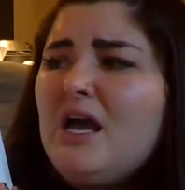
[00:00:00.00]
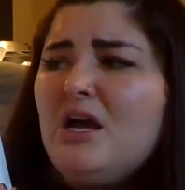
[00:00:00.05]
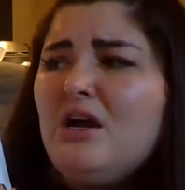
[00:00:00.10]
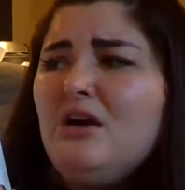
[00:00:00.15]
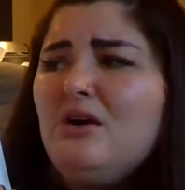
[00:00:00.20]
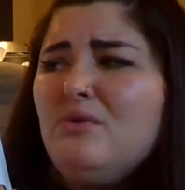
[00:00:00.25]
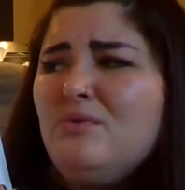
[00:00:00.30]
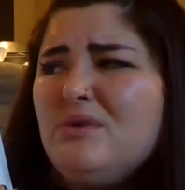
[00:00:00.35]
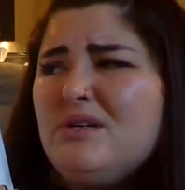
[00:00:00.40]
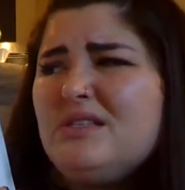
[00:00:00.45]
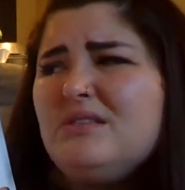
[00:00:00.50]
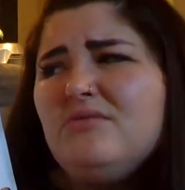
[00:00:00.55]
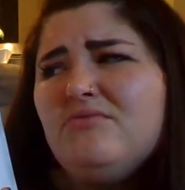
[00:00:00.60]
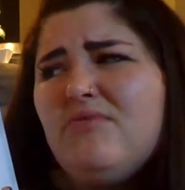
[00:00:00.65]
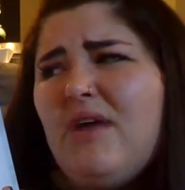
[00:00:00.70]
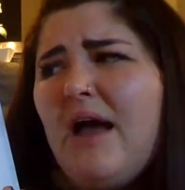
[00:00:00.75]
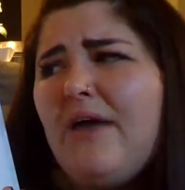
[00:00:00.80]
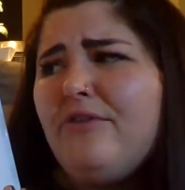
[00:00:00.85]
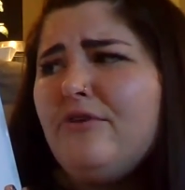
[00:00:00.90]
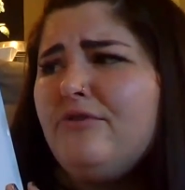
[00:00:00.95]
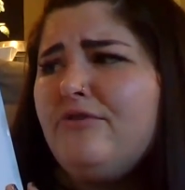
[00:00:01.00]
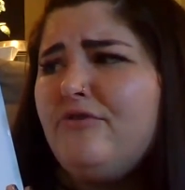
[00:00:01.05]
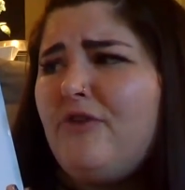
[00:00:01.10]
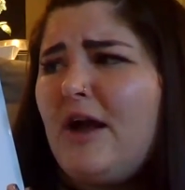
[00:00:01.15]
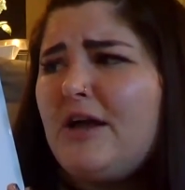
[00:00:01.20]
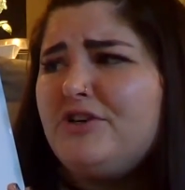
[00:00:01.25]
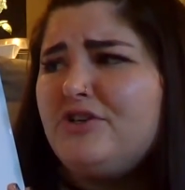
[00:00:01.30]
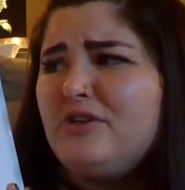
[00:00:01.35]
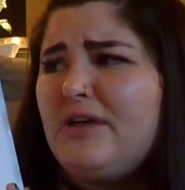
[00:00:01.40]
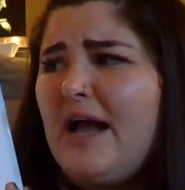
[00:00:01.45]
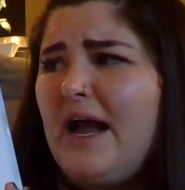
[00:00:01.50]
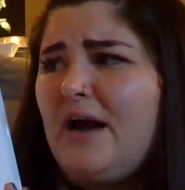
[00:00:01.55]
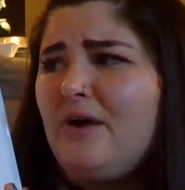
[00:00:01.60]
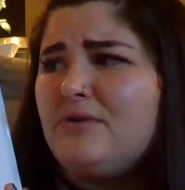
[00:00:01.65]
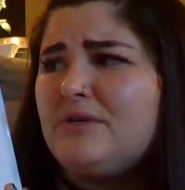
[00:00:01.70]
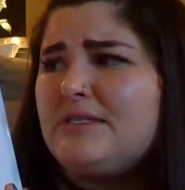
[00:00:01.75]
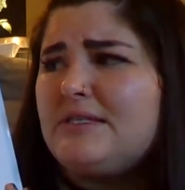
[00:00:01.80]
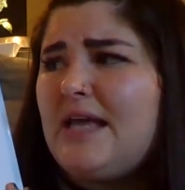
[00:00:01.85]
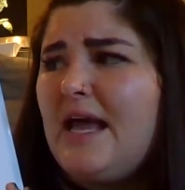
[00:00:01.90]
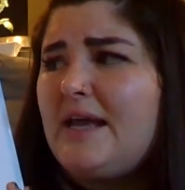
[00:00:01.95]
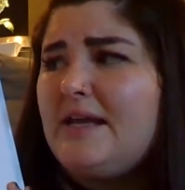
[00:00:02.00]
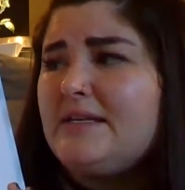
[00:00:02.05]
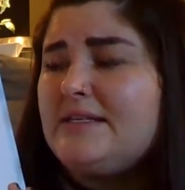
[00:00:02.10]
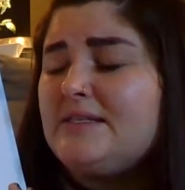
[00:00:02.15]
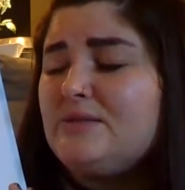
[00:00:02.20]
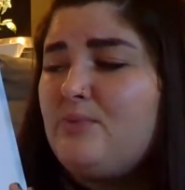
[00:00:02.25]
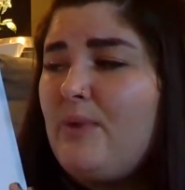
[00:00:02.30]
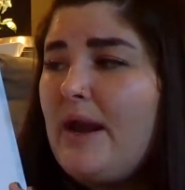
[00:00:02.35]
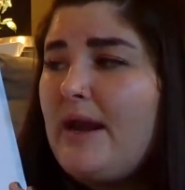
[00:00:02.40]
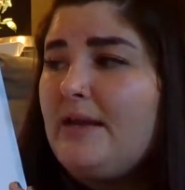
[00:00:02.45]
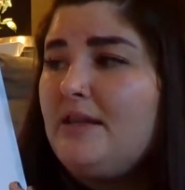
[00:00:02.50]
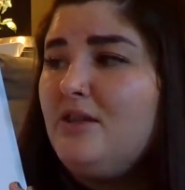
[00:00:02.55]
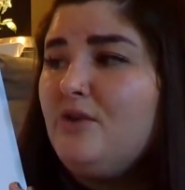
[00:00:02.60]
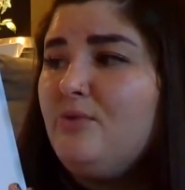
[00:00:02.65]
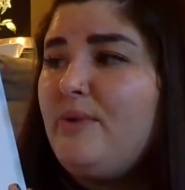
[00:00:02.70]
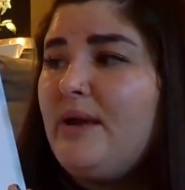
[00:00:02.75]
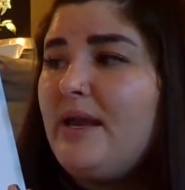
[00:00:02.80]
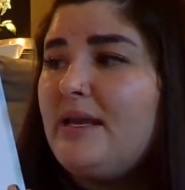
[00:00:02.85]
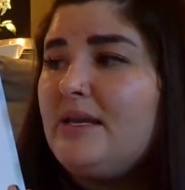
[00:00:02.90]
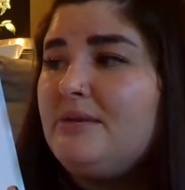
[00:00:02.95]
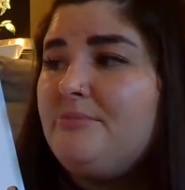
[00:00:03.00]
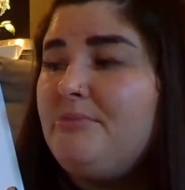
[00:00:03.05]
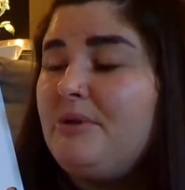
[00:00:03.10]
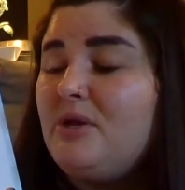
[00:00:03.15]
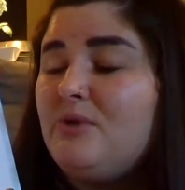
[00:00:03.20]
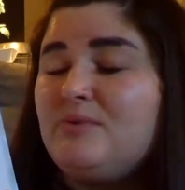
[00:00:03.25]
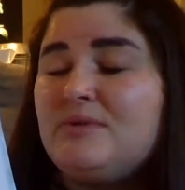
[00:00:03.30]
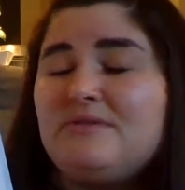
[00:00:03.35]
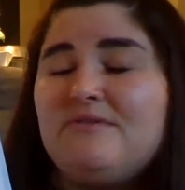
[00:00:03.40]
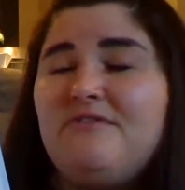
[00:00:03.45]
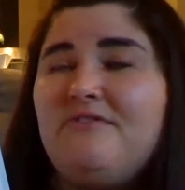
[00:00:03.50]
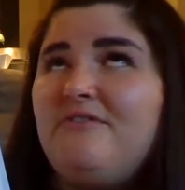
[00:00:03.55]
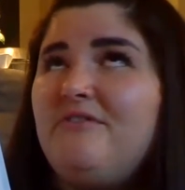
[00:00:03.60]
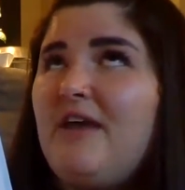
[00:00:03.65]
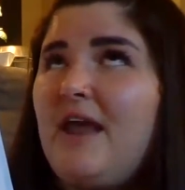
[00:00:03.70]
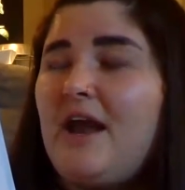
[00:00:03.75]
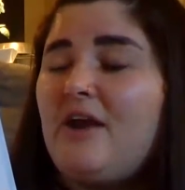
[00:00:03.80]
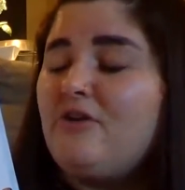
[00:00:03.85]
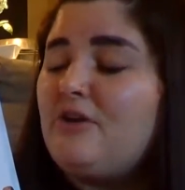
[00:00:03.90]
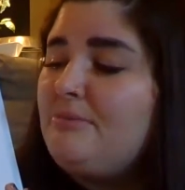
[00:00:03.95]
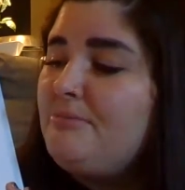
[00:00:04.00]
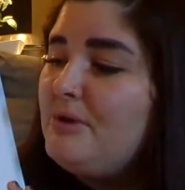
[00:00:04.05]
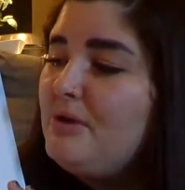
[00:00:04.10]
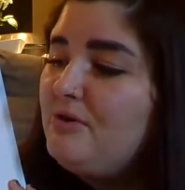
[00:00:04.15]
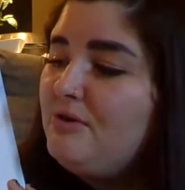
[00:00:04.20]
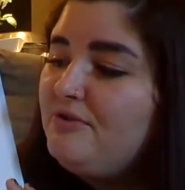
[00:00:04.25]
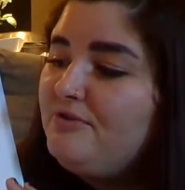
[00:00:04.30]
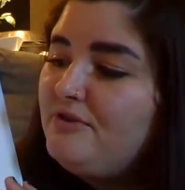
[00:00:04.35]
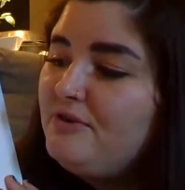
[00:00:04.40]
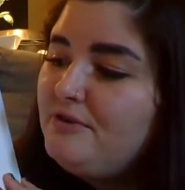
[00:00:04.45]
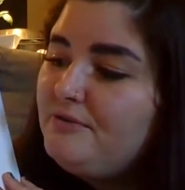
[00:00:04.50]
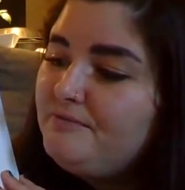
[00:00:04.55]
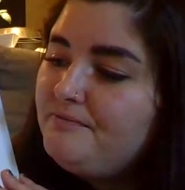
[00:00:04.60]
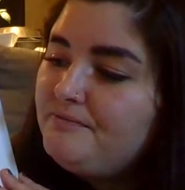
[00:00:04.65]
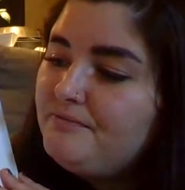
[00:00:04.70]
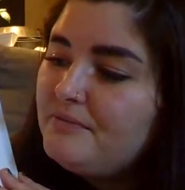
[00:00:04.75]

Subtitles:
It was a rather fragile house, and it swayed in the wind, but it was very beautiful.